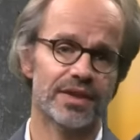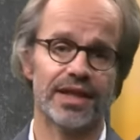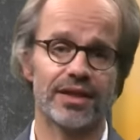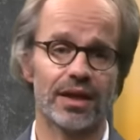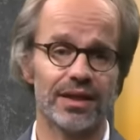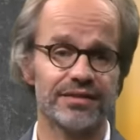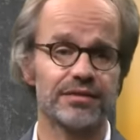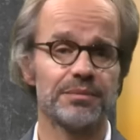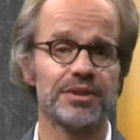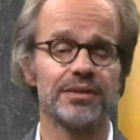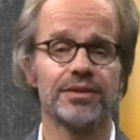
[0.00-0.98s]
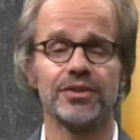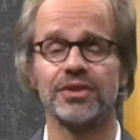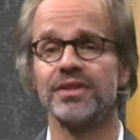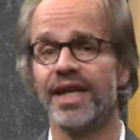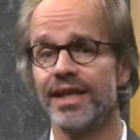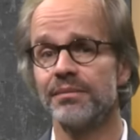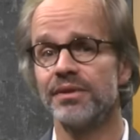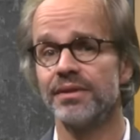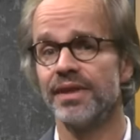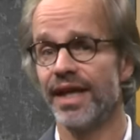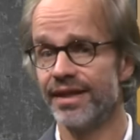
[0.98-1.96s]
and are livable,
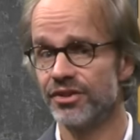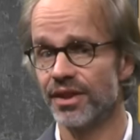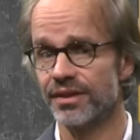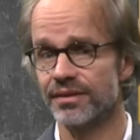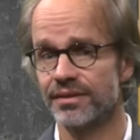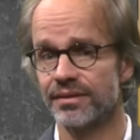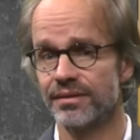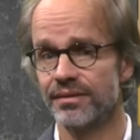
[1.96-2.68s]
sustainable and just,